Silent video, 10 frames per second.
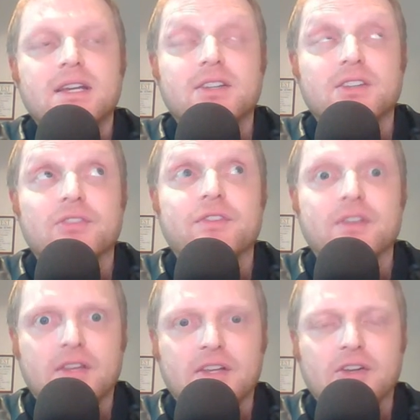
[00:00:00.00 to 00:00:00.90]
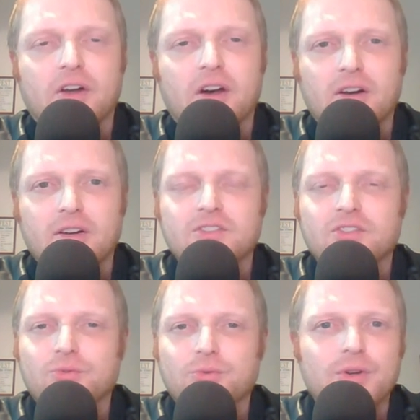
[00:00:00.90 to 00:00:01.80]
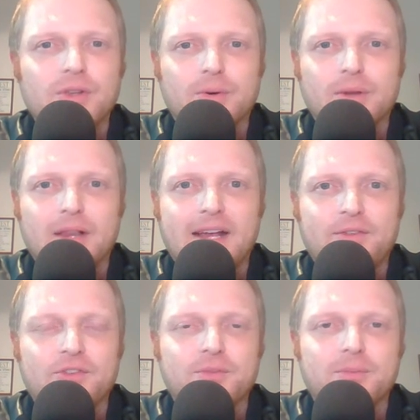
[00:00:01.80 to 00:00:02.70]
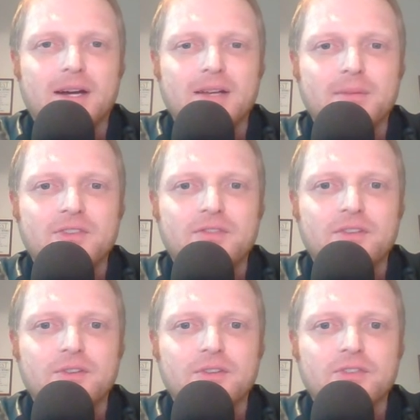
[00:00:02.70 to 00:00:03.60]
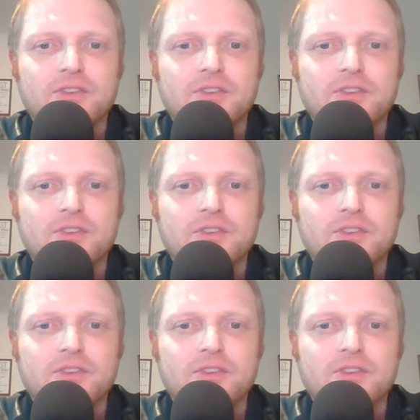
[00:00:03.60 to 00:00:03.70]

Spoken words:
And just feeling in your heart just really relaxes your body, makes you feel good.